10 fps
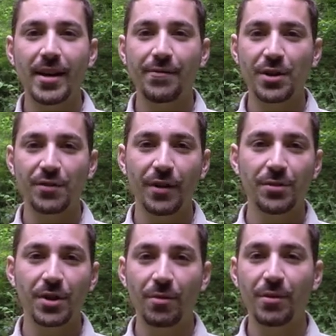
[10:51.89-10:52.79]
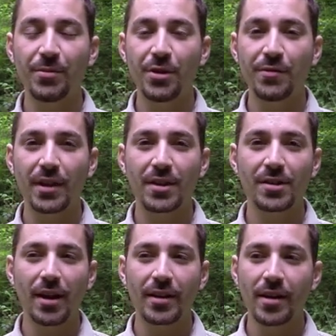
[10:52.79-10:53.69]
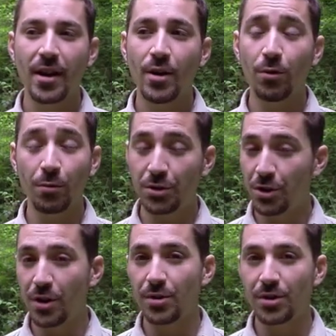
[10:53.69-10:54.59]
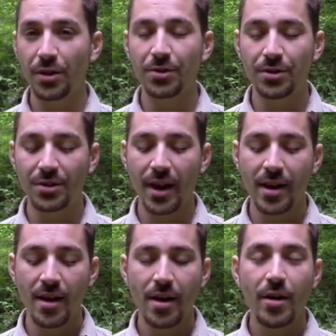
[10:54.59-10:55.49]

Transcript: If this filter can remove things like, or reduce, I should say,